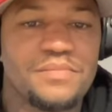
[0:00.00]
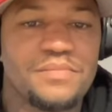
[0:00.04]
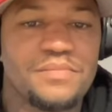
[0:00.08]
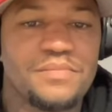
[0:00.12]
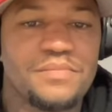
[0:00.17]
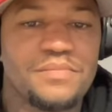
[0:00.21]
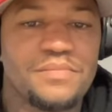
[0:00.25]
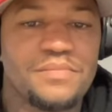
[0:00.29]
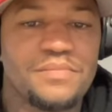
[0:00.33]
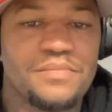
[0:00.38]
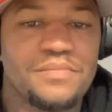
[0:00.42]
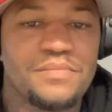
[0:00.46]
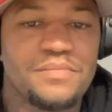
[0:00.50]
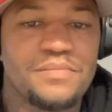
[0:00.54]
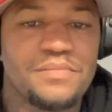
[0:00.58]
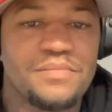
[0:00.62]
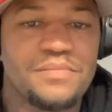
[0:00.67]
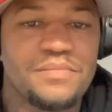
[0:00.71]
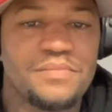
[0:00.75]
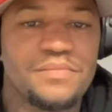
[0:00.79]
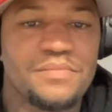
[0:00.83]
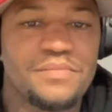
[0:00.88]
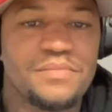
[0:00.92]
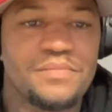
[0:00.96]

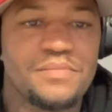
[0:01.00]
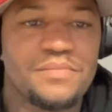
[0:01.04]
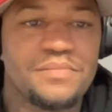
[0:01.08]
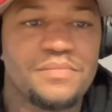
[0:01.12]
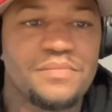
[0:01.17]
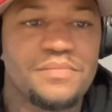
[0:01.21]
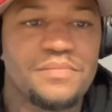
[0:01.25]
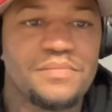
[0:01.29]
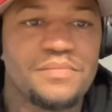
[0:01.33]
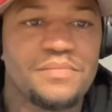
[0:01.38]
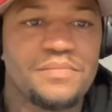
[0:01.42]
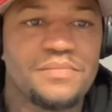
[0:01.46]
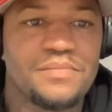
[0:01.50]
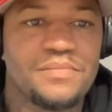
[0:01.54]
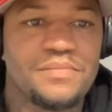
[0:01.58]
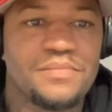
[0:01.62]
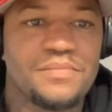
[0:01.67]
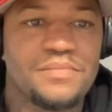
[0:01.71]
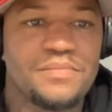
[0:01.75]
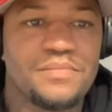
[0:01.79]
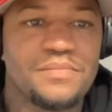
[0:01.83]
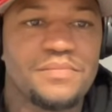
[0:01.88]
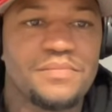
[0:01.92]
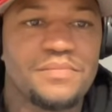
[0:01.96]

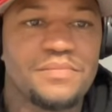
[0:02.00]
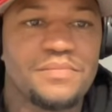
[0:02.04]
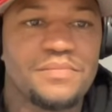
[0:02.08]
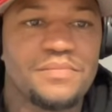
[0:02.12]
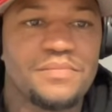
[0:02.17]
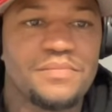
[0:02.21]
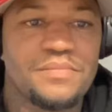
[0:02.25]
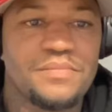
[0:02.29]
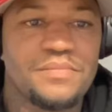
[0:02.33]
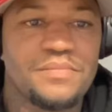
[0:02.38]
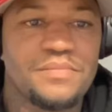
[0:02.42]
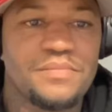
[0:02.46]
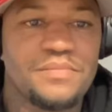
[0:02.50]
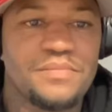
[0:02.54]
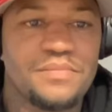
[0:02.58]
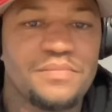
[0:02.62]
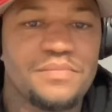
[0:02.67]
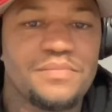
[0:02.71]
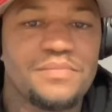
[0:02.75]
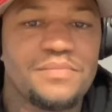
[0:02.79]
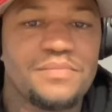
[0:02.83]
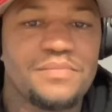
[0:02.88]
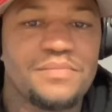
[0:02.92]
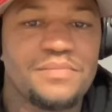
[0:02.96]

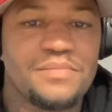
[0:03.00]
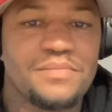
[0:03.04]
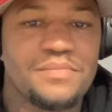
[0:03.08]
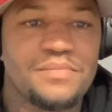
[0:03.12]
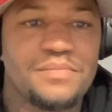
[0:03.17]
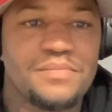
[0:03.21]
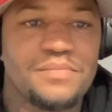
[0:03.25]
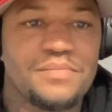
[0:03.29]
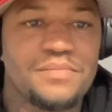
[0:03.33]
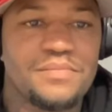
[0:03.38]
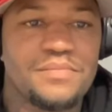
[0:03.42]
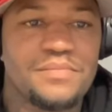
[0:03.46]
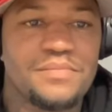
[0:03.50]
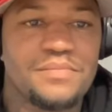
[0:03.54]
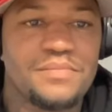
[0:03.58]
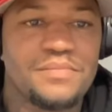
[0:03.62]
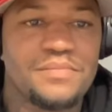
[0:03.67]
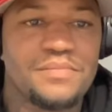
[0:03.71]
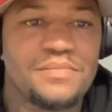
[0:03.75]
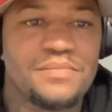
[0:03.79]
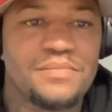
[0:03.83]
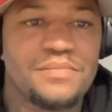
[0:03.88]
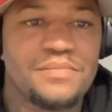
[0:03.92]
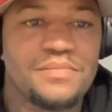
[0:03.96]

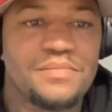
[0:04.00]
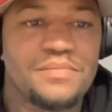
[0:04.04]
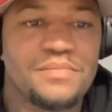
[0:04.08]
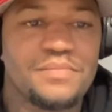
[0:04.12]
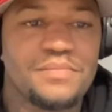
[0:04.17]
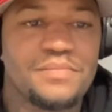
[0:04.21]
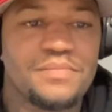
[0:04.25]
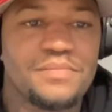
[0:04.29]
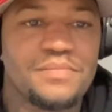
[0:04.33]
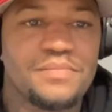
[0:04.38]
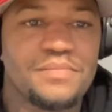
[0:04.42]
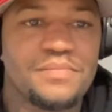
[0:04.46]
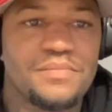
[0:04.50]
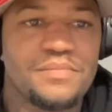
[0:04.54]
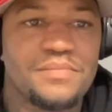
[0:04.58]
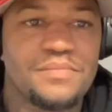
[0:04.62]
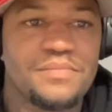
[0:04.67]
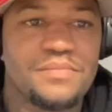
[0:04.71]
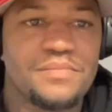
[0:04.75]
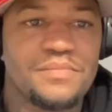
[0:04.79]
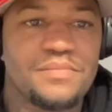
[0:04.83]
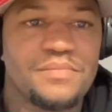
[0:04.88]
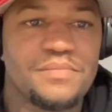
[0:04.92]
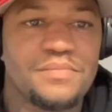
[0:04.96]

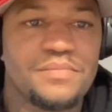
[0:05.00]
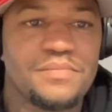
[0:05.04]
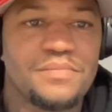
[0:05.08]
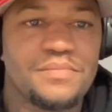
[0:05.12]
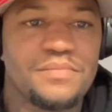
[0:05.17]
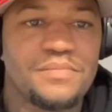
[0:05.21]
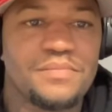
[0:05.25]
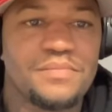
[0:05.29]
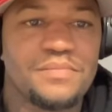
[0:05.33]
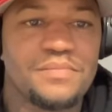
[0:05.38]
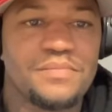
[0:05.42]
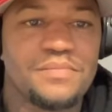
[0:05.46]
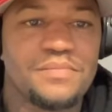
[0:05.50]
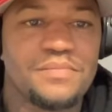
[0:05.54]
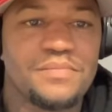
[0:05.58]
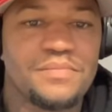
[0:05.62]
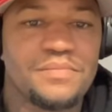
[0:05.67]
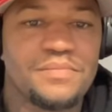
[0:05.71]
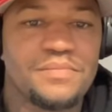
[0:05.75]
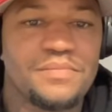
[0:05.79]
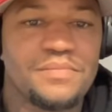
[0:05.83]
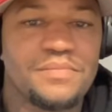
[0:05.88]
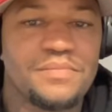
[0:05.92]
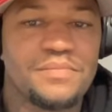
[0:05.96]

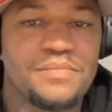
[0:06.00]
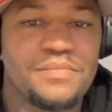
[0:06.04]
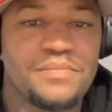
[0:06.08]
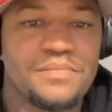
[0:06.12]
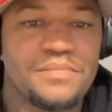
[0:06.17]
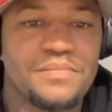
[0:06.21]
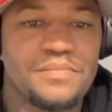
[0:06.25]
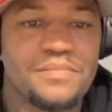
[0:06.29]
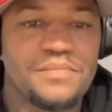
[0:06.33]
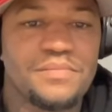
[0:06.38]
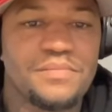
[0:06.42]
This person isn't speaking.